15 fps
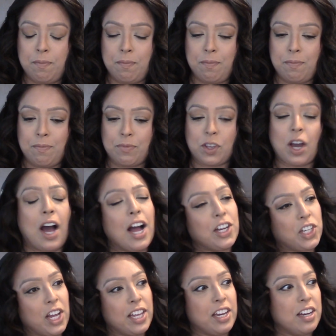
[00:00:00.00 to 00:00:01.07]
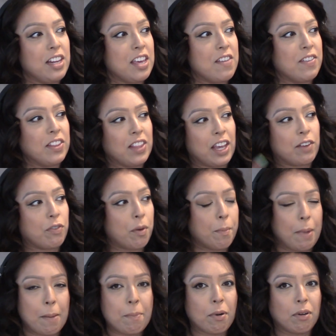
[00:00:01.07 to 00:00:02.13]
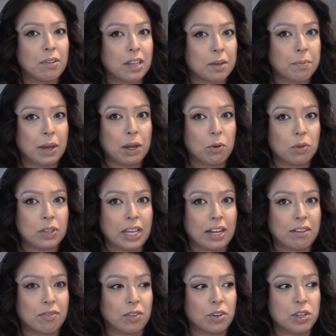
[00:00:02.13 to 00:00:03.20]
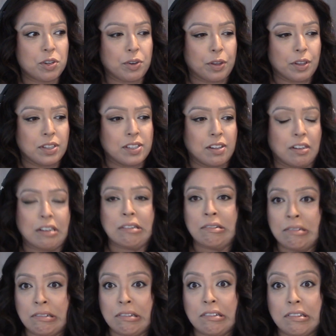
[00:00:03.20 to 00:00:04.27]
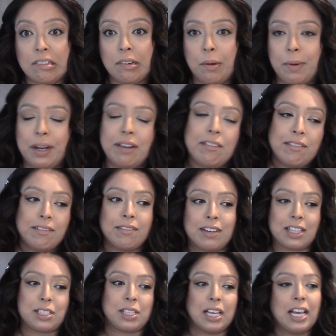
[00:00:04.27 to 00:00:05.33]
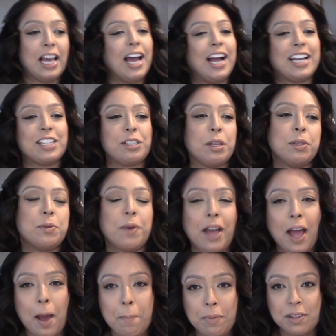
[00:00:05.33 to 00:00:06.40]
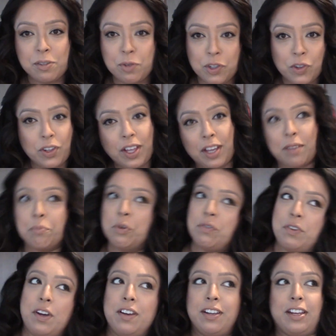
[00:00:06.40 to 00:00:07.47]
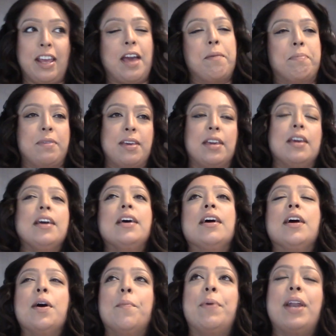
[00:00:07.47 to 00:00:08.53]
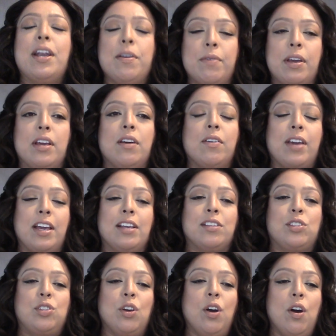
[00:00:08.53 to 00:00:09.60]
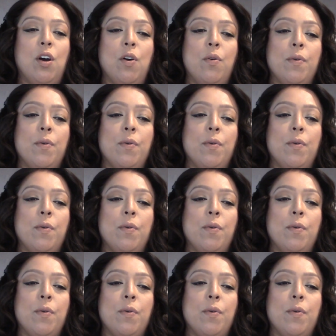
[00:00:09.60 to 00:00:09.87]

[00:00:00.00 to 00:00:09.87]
gosh, I didn't even like remember like my old anniversary this year. Ooh, oh well. I guess that's what happens when you're like moved on and happy. But anyway, okay, so